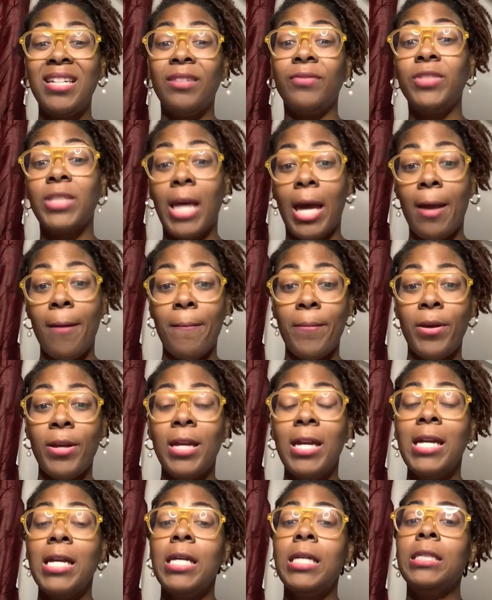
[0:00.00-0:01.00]
type
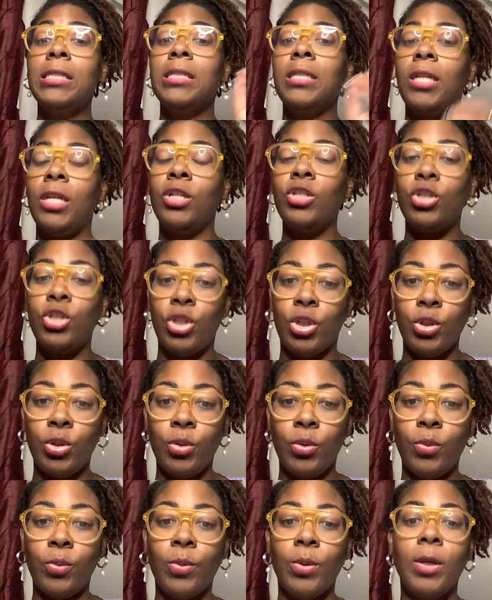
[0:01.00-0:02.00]
tend
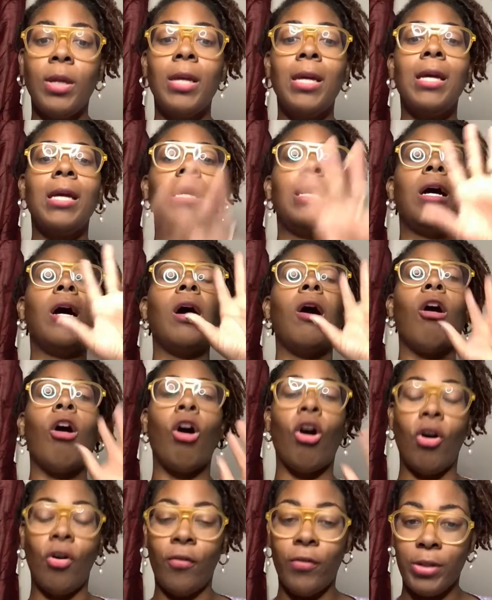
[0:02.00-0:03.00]
to
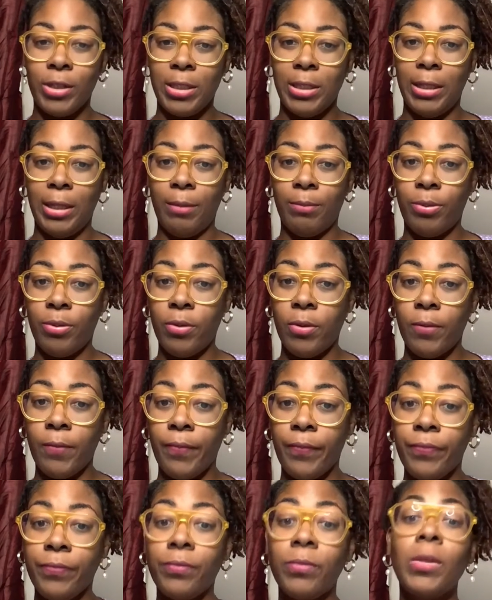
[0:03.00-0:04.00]
oversleep
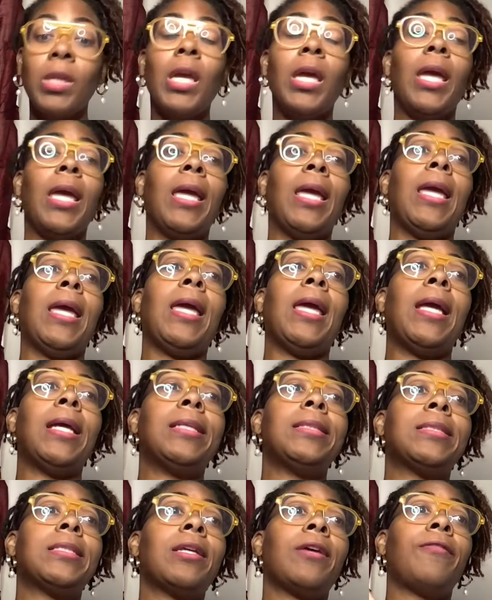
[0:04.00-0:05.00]

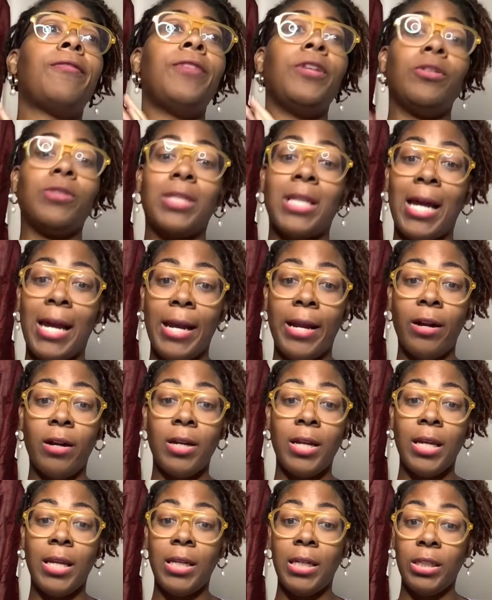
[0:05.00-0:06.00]
and feel
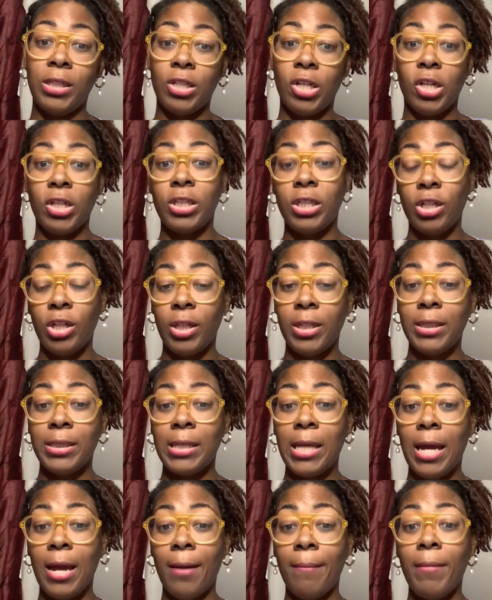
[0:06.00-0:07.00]
tired and exhausted all the
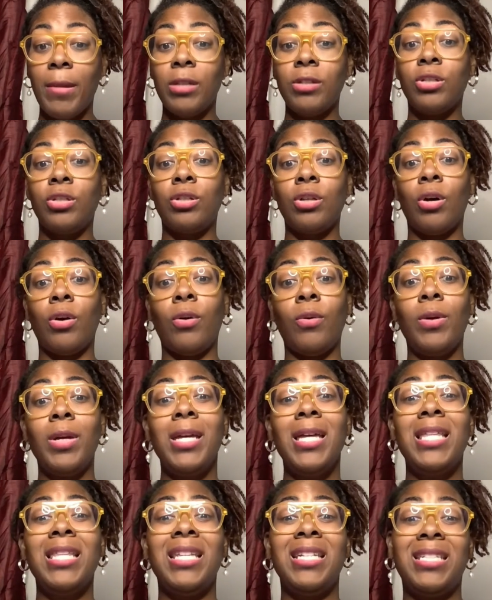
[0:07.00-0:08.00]
time. And so
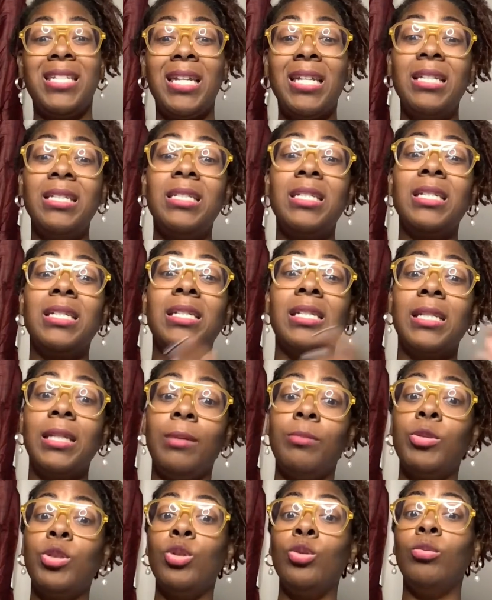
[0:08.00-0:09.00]
they tend to
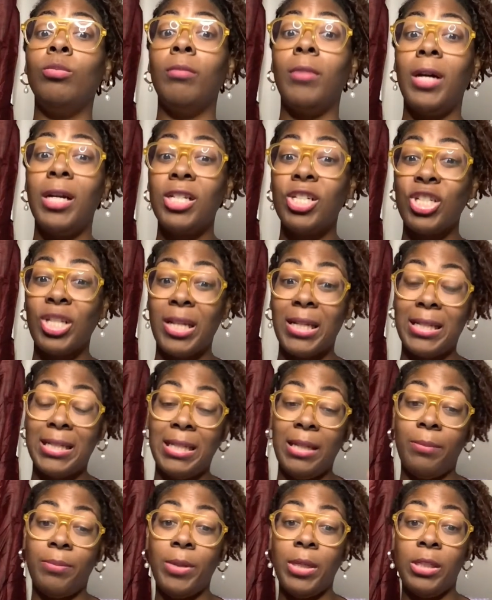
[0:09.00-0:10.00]
sleep too much, like
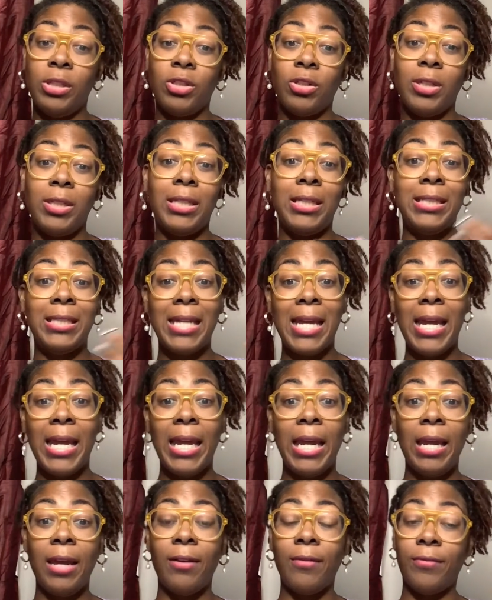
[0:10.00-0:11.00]
sleeping during the day,
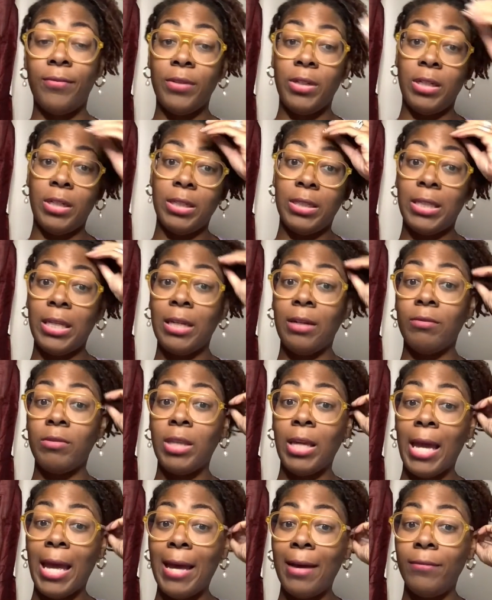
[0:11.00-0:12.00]
if
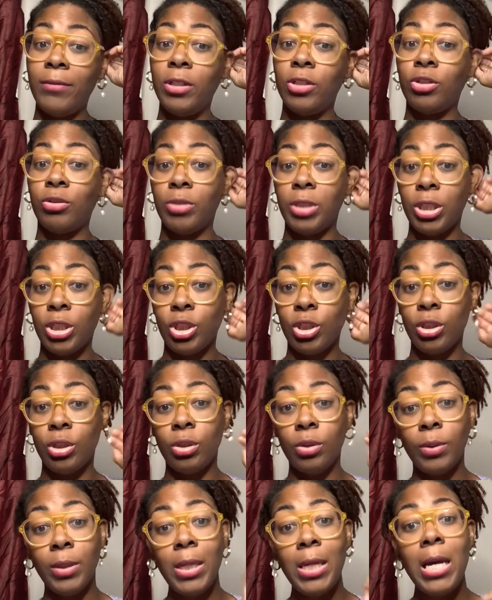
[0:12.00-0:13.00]
they have the traditional